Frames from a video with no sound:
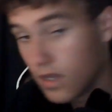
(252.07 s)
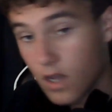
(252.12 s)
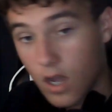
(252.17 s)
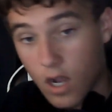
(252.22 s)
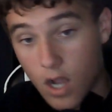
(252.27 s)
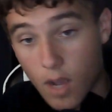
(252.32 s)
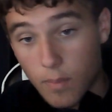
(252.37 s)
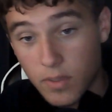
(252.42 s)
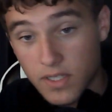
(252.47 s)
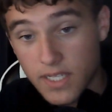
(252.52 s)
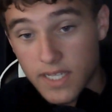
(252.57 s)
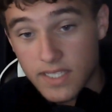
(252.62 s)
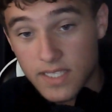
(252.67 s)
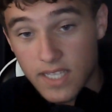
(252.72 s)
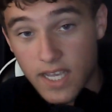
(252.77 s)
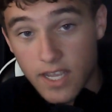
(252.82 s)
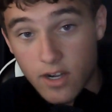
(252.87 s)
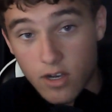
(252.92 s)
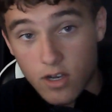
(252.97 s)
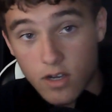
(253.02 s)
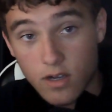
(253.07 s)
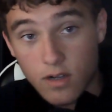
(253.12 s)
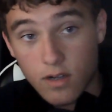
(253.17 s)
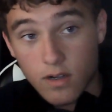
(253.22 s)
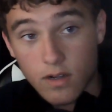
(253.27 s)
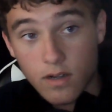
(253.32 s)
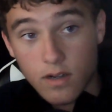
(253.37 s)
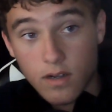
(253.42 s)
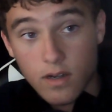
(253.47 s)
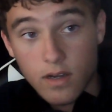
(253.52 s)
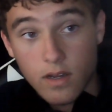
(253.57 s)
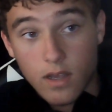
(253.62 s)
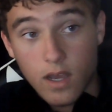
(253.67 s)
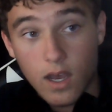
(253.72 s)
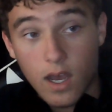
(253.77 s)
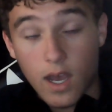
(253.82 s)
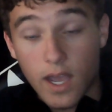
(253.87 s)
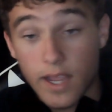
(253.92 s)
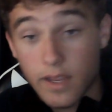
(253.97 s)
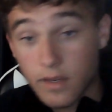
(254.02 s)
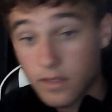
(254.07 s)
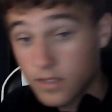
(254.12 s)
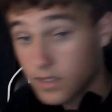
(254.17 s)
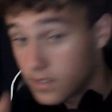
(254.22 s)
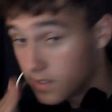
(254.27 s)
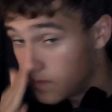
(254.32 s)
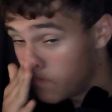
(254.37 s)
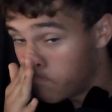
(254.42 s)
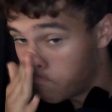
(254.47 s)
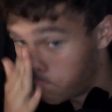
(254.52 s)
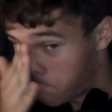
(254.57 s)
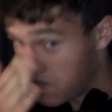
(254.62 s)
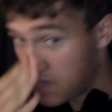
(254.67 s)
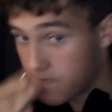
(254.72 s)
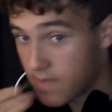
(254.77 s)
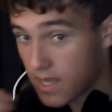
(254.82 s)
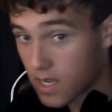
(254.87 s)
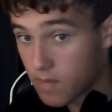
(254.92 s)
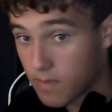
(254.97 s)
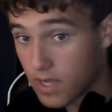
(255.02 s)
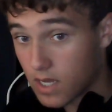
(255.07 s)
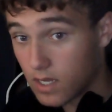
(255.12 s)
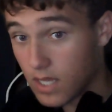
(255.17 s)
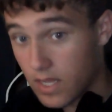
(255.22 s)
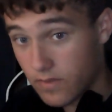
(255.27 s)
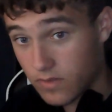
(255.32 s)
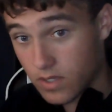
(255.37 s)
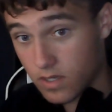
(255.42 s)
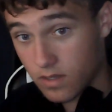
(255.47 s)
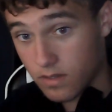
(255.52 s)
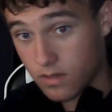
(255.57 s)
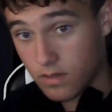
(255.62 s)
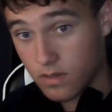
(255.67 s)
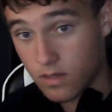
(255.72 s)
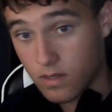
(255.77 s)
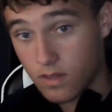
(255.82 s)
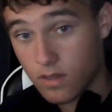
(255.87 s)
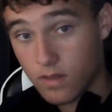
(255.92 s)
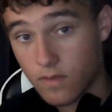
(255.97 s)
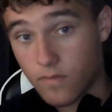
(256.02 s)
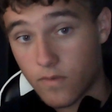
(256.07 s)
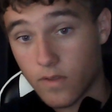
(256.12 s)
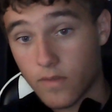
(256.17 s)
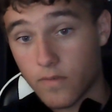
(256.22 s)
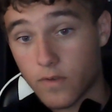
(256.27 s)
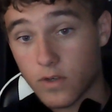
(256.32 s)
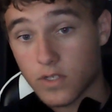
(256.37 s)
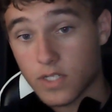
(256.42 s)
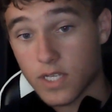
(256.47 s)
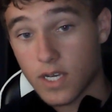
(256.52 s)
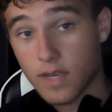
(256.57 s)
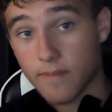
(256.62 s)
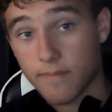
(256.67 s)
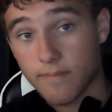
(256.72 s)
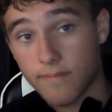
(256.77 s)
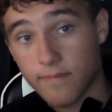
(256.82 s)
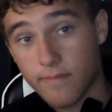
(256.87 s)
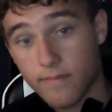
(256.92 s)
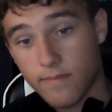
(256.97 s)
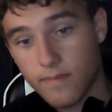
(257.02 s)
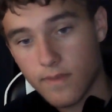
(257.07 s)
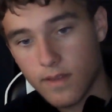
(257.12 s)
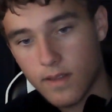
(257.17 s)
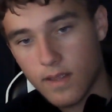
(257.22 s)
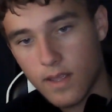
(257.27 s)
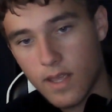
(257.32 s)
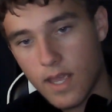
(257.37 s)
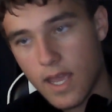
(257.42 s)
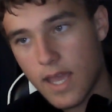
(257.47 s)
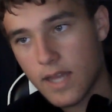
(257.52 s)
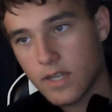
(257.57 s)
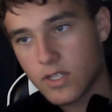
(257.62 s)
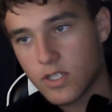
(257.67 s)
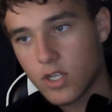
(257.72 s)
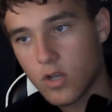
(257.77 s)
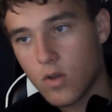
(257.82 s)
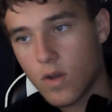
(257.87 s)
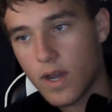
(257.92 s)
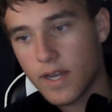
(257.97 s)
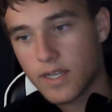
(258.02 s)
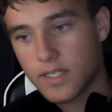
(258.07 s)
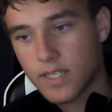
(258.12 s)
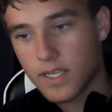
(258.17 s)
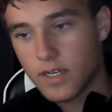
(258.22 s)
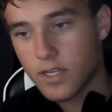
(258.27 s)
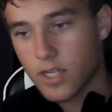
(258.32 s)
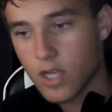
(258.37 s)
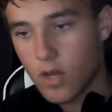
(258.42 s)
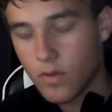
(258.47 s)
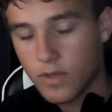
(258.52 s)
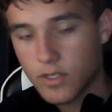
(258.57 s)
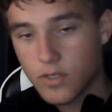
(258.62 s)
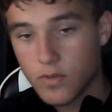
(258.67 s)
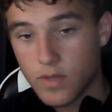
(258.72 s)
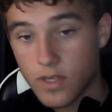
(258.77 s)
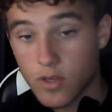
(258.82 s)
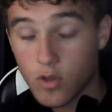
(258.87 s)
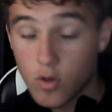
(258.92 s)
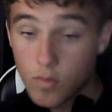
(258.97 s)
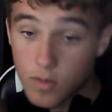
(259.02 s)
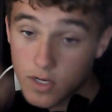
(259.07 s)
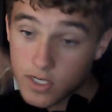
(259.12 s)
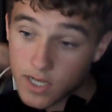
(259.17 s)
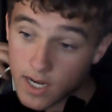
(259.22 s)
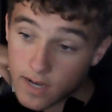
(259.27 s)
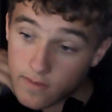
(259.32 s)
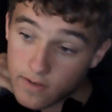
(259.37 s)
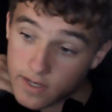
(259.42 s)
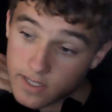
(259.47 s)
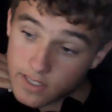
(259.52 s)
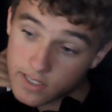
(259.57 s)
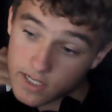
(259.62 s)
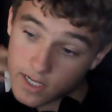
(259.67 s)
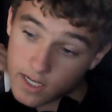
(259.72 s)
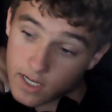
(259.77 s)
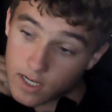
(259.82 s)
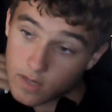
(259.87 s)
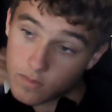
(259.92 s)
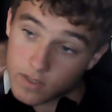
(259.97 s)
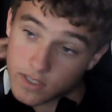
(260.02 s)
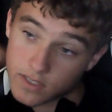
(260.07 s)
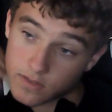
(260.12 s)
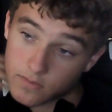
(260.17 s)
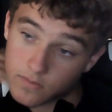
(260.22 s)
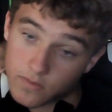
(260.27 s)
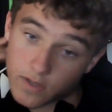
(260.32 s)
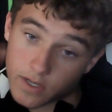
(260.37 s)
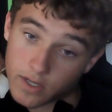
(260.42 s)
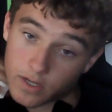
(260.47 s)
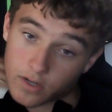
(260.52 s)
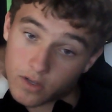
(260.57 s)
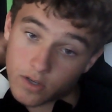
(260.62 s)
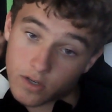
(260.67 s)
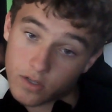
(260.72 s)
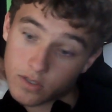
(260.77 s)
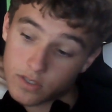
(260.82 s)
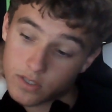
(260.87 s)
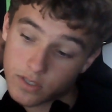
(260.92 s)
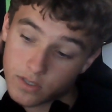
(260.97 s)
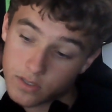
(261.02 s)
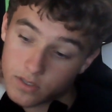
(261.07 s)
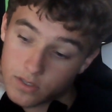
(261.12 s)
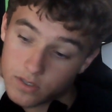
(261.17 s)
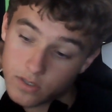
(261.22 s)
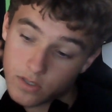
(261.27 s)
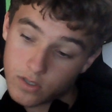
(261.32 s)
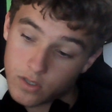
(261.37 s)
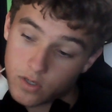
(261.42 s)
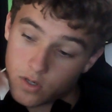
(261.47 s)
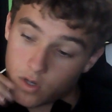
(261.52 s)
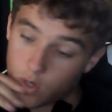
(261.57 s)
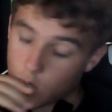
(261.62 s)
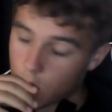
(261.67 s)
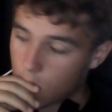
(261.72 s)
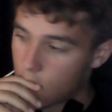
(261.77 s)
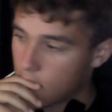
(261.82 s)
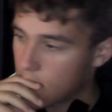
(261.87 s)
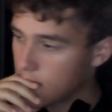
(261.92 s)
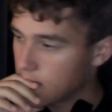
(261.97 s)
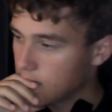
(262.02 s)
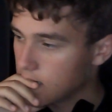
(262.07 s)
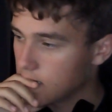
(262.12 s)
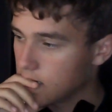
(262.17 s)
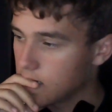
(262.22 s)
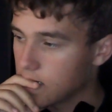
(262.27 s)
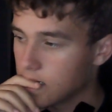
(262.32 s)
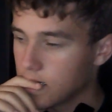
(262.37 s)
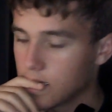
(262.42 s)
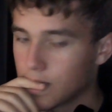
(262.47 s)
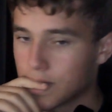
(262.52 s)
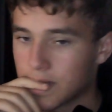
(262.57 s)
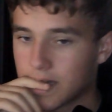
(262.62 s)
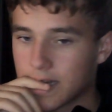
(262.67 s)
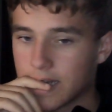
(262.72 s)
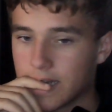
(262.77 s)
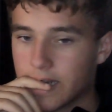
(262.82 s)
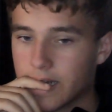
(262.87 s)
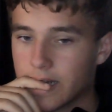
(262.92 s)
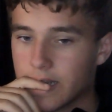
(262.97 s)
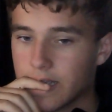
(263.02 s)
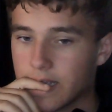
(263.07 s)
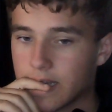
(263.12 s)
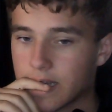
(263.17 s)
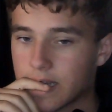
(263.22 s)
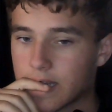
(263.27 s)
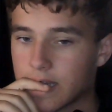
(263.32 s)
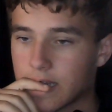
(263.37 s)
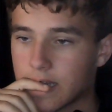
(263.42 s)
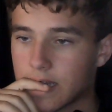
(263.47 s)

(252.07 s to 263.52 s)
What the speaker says: a couple days later, I beat Mega Man 11 for the first time, and so I decided to go into the Uber Tyrant. What's it fucking called? Uber Tyrant.